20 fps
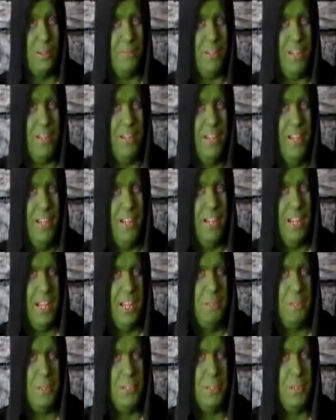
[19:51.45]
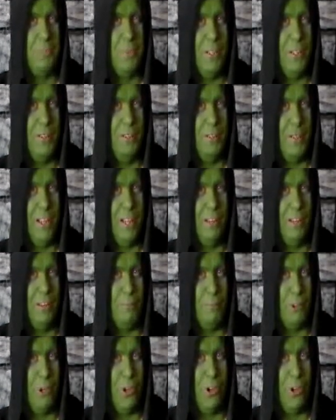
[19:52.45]
I mean, he must have been the belle
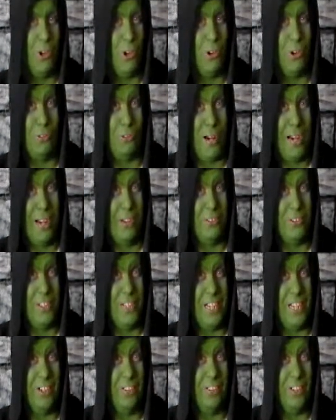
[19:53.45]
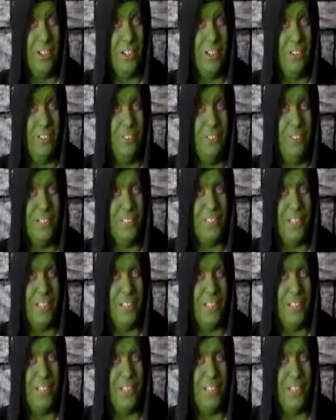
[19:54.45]
of the ball all around town, you know.